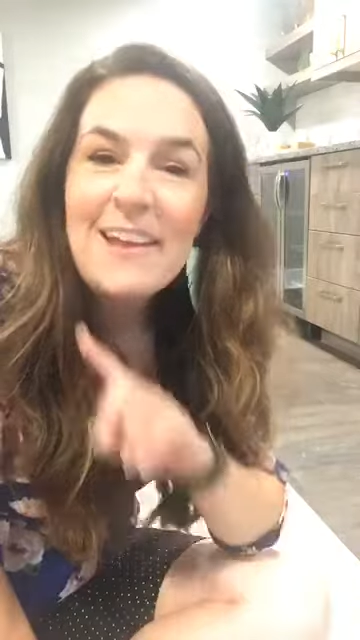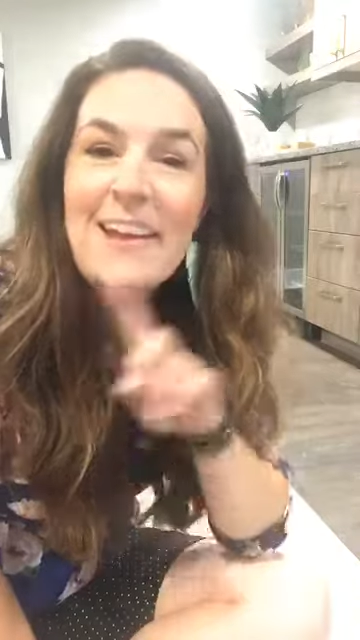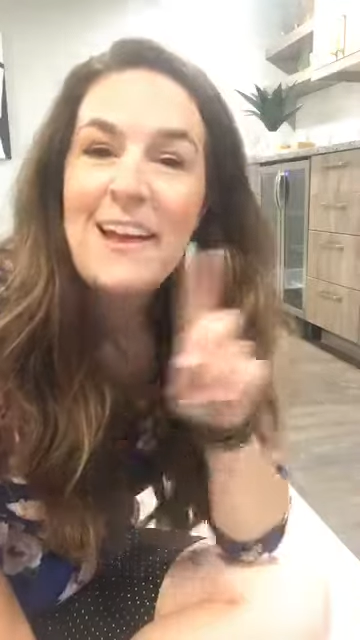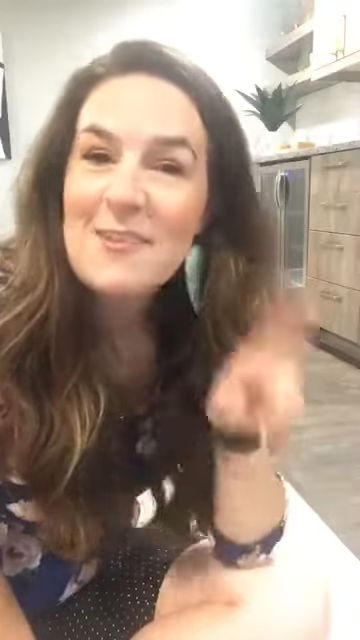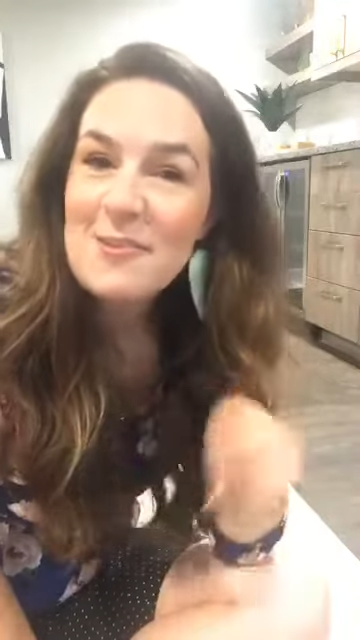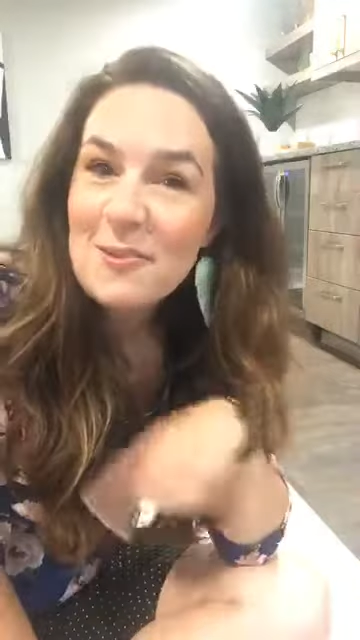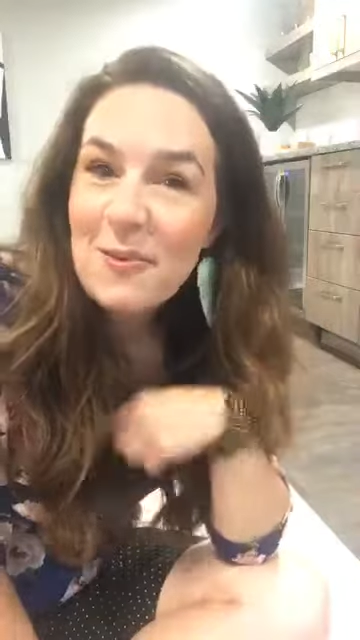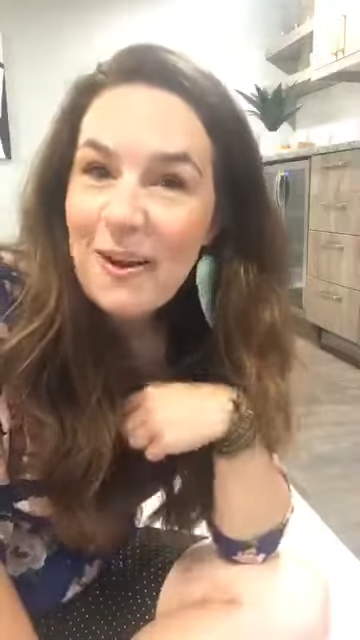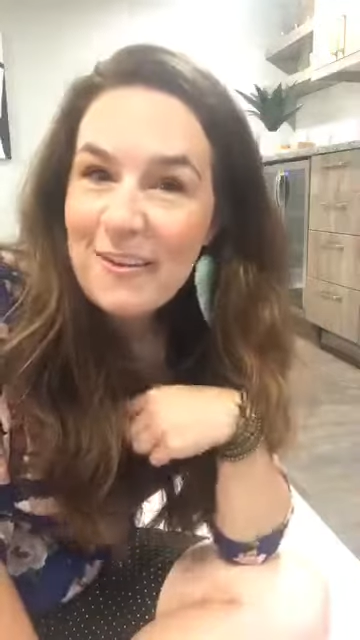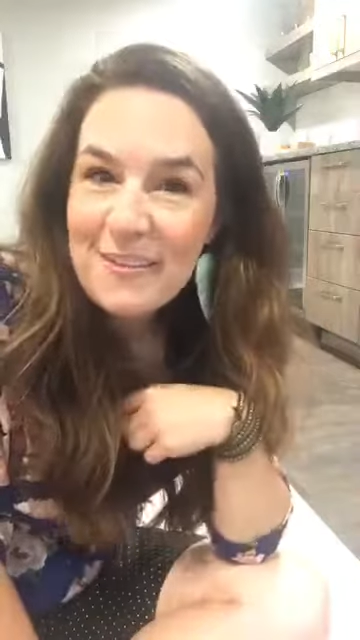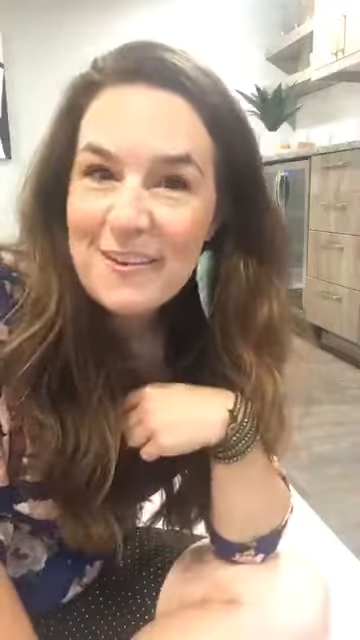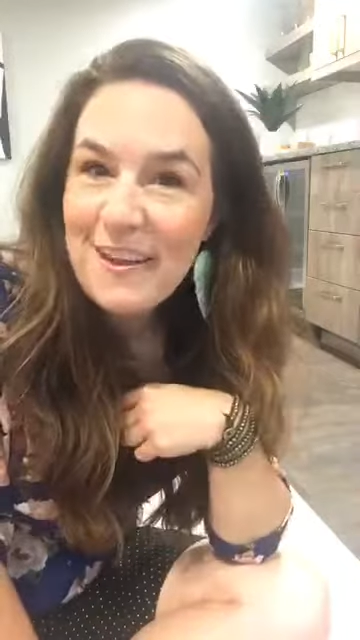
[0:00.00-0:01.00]
catch you
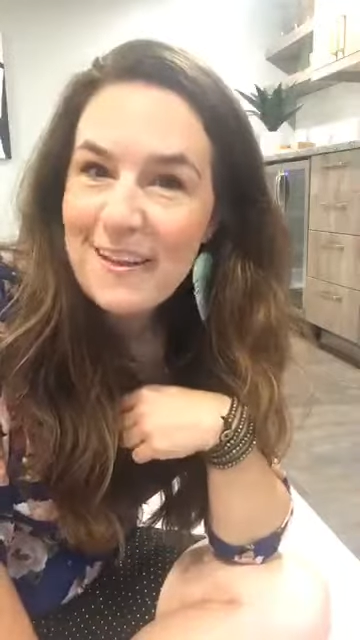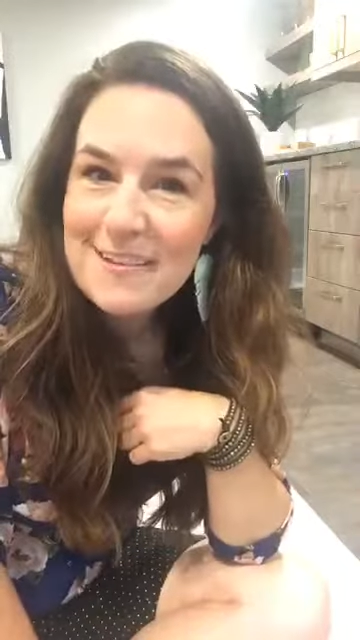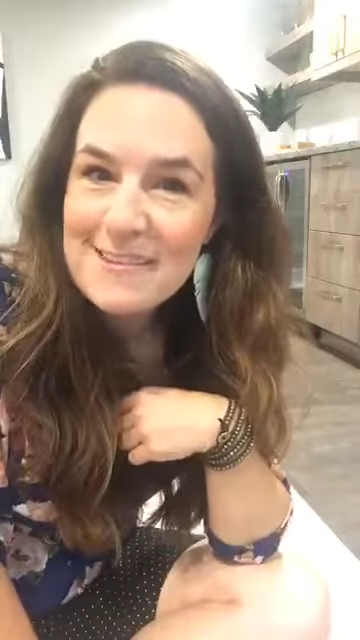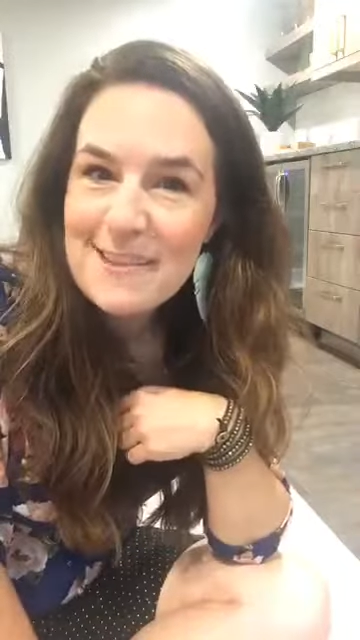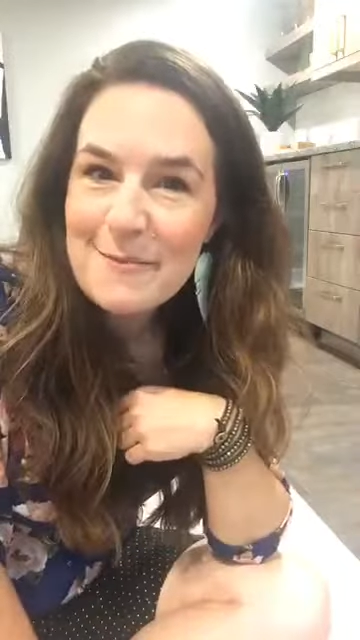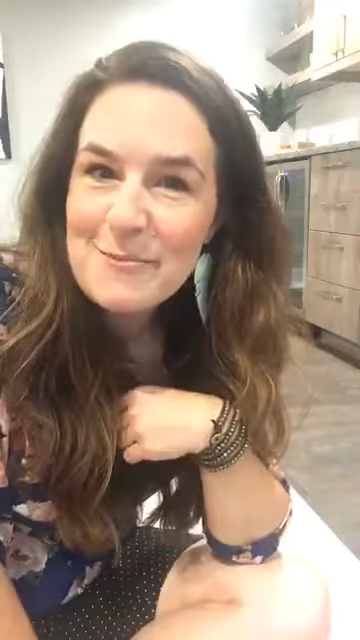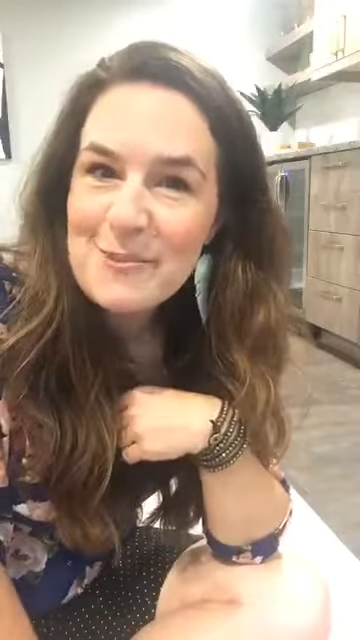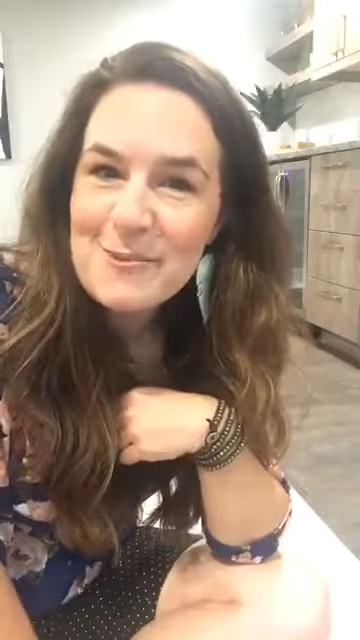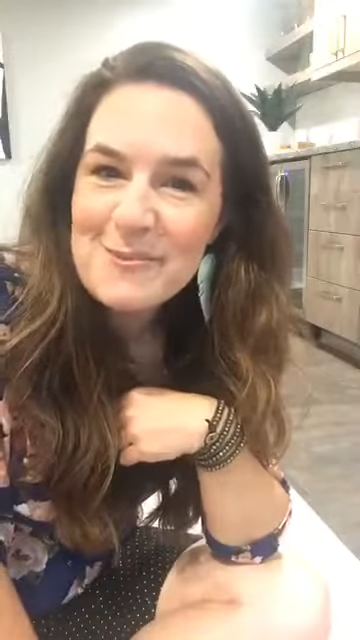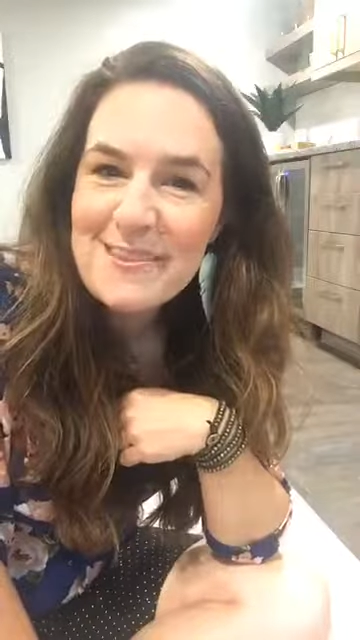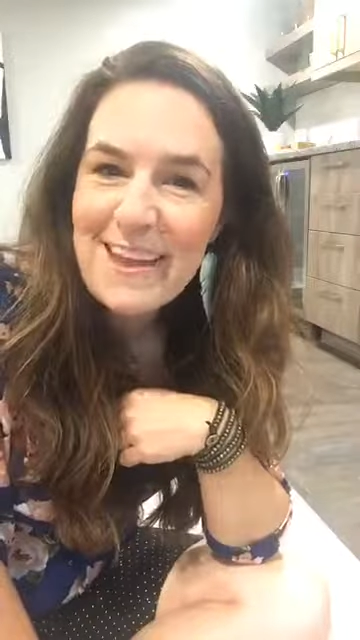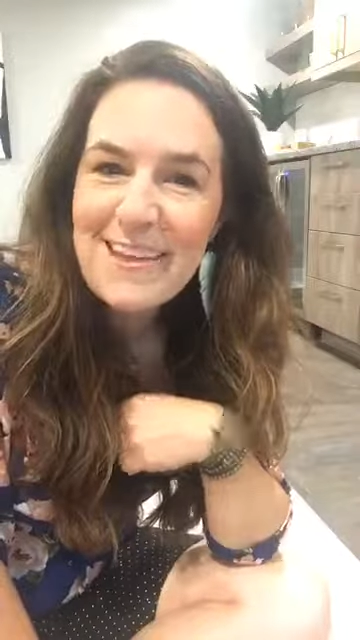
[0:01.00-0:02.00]
on the next Tip
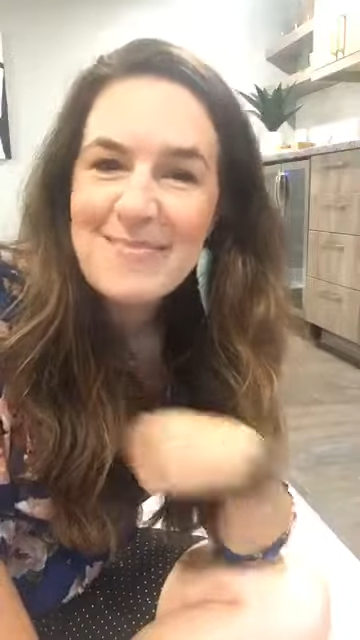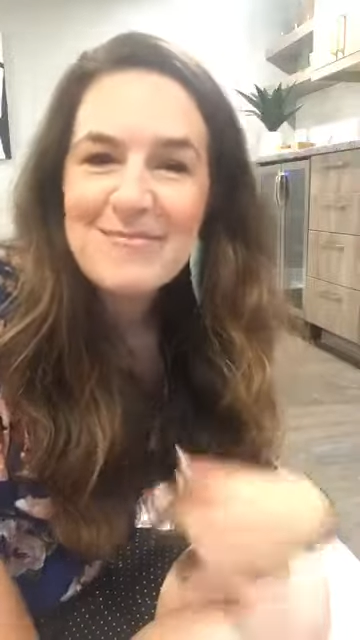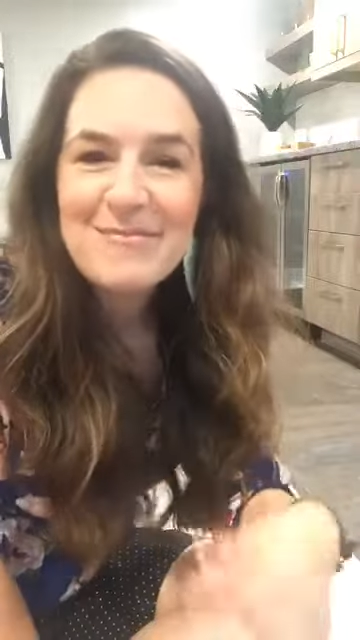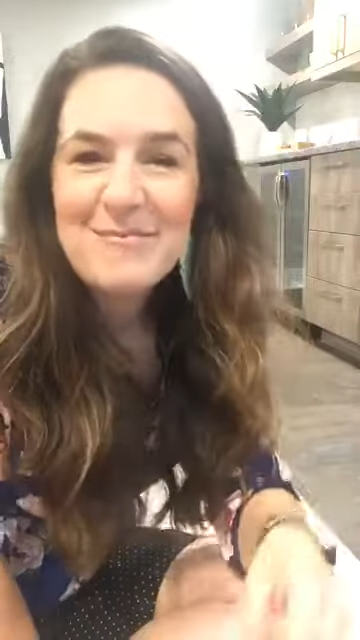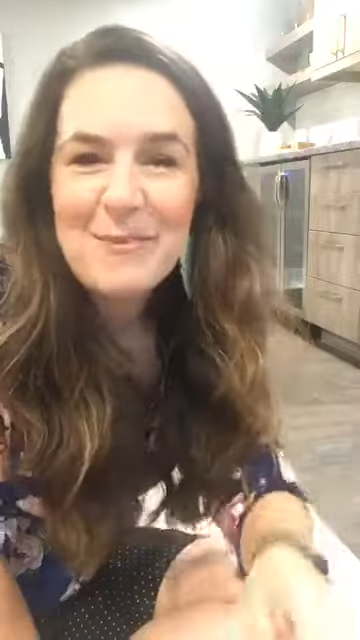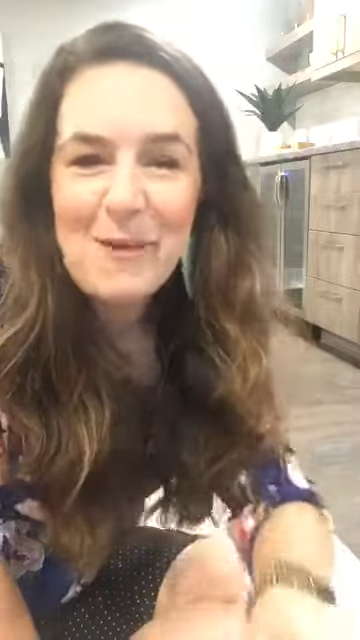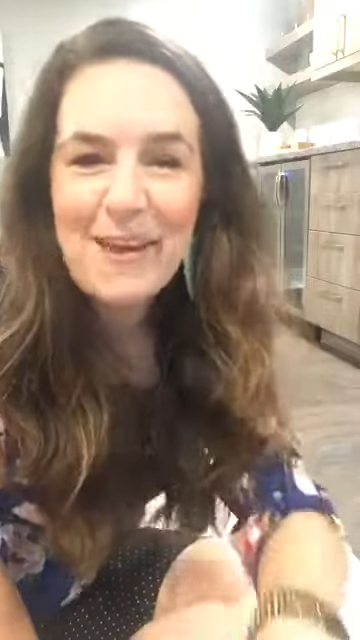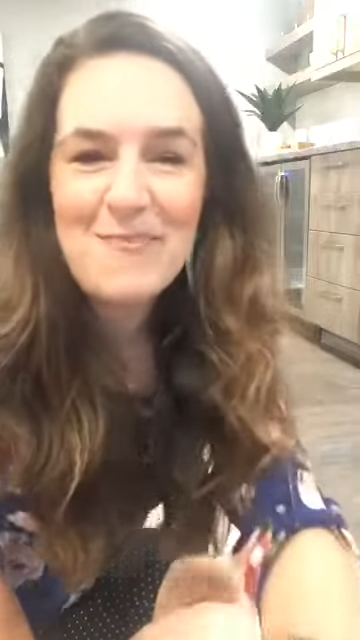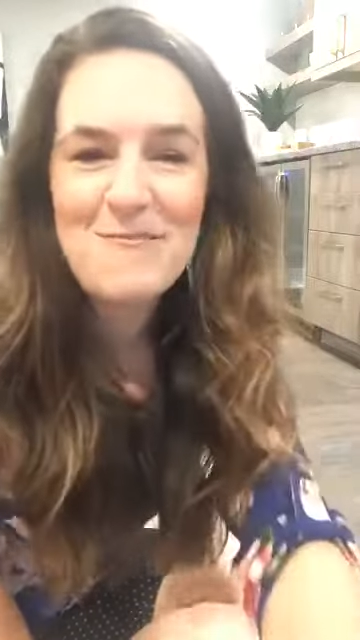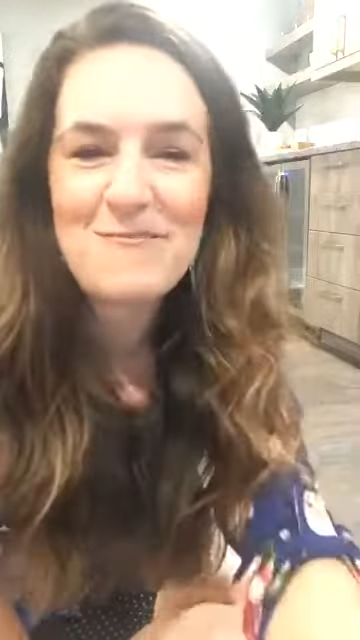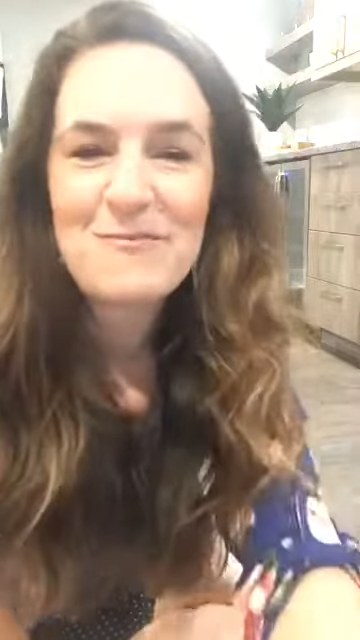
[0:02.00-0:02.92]
Tuesday. Bye-bye.